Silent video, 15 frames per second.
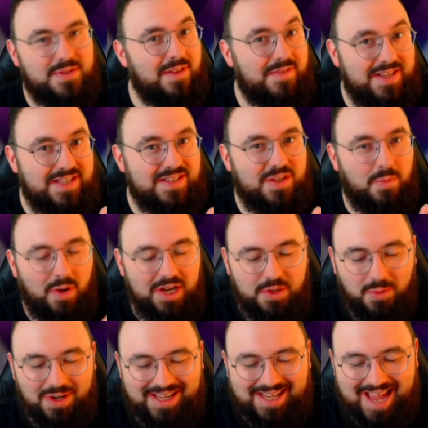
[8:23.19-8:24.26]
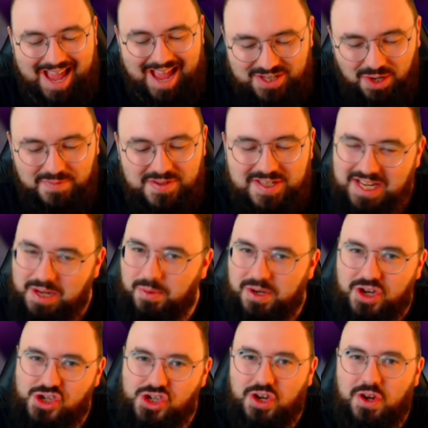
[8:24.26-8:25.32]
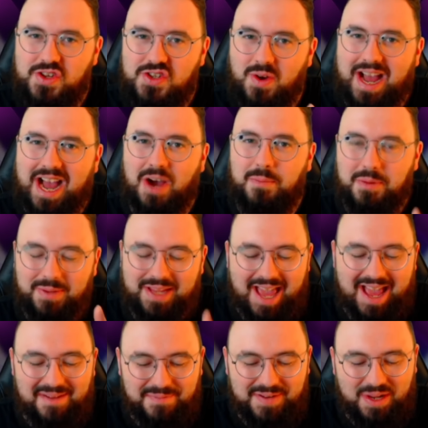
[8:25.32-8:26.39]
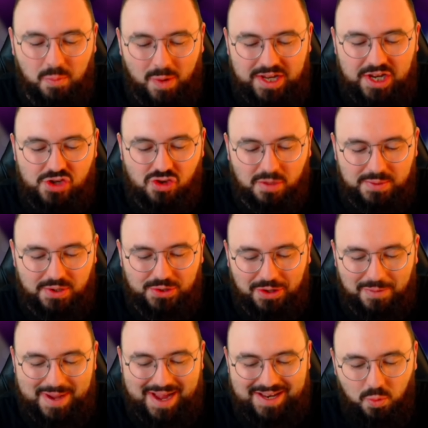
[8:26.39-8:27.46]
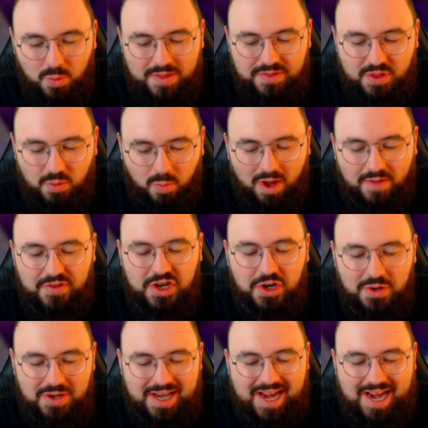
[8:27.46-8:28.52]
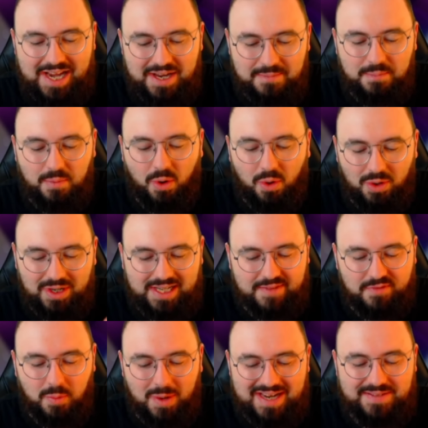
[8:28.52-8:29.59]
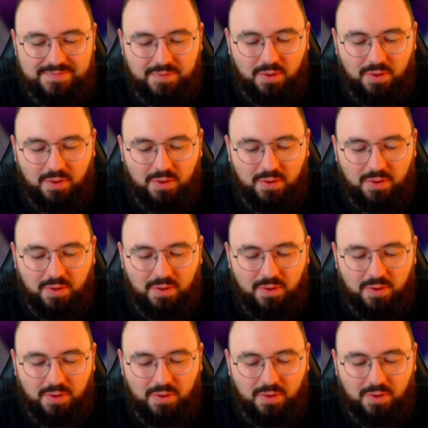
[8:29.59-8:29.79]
So this is the one you want to get. So obviously you want to choose your album carefully when you drop your comment with the one that you need more giveaways for.